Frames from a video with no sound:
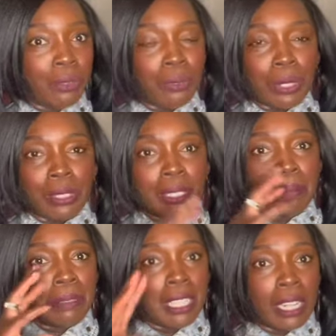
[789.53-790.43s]
with some
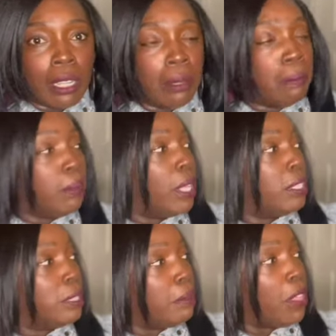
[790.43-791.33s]
denim and
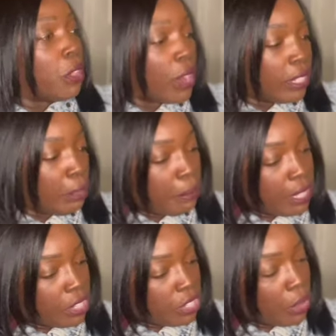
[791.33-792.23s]
some other
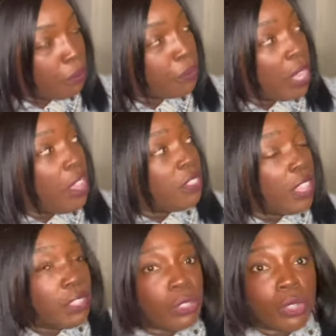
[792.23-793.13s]
elements. So I thought
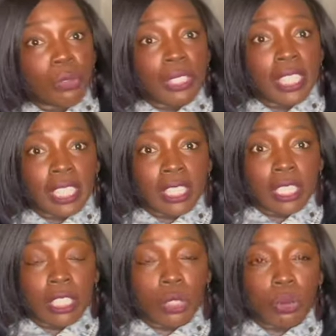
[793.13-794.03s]
this was a really good deal
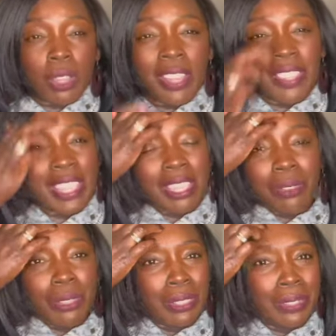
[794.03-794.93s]
as well. I think it
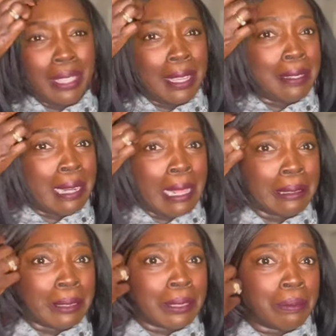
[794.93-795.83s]
was only like a dollar
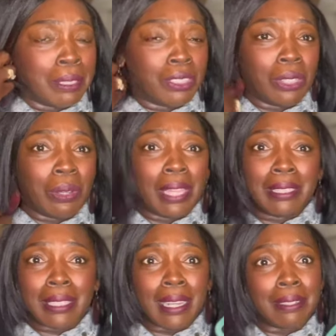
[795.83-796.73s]
or something. So I
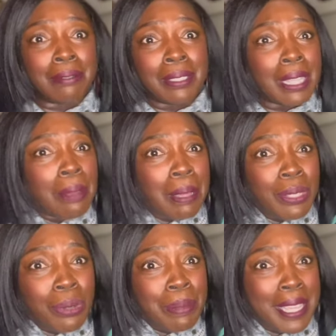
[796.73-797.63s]
decided might as
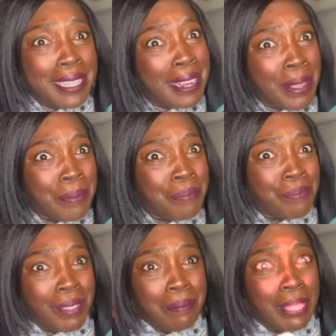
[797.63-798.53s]
well pick it up
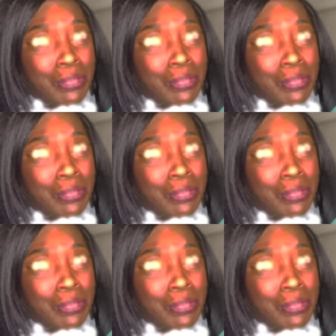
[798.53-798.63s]
might as